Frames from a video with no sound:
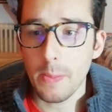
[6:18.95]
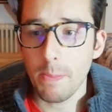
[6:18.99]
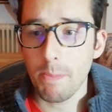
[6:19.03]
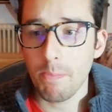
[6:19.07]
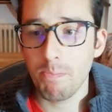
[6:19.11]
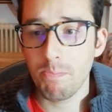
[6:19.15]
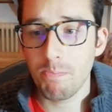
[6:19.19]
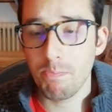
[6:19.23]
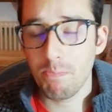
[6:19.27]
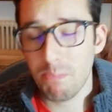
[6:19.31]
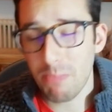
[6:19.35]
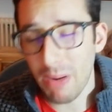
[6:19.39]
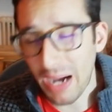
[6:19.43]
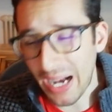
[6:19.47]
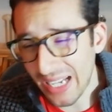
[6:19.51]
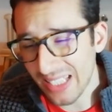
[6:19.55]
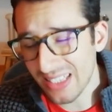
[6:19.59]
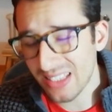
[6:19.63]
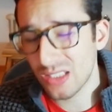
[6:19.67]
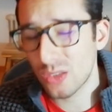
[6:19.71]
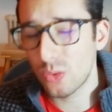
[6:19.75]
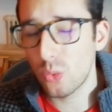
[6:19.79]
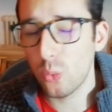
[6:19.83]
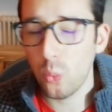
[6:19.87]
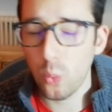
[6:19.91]

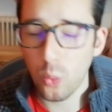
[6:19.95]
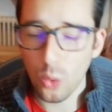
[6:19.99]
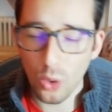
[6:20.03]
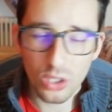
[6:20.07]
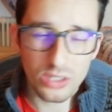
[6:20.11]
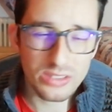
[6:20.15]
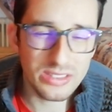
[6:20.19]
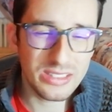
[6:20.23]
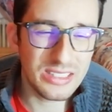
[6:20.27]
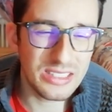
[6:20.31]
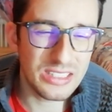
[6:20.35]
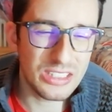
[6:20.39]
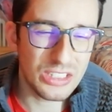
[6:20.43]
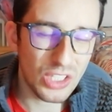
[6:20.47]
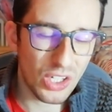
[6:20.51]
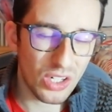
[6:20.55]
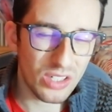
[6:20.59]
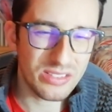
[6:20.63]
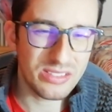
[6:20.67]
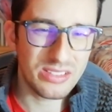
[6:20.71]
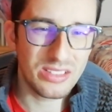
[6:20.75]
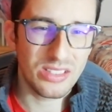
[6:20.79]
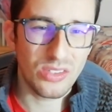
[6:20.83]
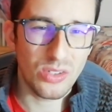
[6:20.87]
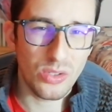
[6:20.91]
but was
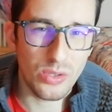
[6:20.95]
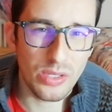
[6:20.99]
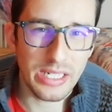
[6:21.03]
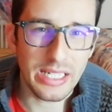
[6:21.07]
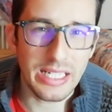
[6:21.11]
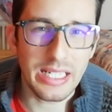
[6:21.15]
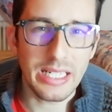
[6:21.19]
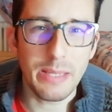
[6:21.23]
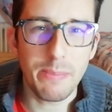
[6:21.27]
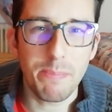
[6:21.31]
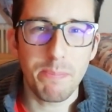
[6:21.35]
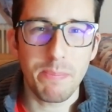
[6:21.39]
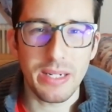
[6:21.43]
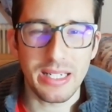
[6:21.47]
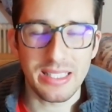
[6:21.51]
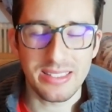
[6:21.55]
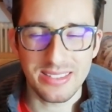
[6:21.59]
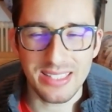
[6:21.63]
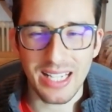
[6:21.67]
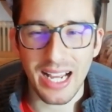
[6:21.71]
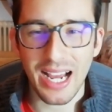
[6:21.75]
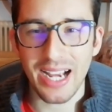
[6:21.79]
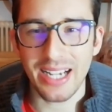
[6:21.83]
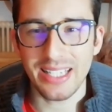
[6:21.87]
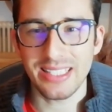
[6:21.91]
not really
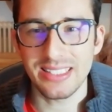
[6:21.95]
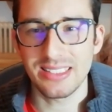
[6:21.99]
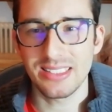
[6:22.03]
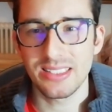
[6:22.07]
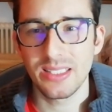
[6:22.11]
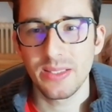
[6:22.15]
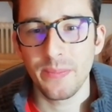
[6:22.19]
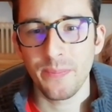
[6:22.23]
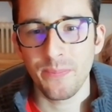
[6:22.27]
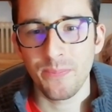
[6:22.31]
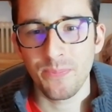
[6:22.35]
precise.